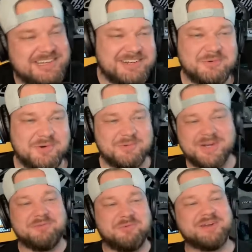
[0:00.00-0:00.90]
you know,
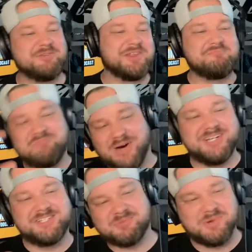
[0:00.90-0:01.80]
what, whatever the
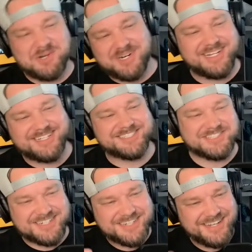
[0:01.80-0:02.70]
buzzword is
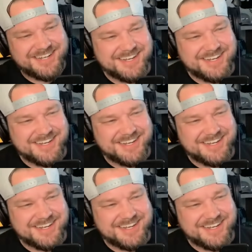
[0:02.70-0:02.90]
that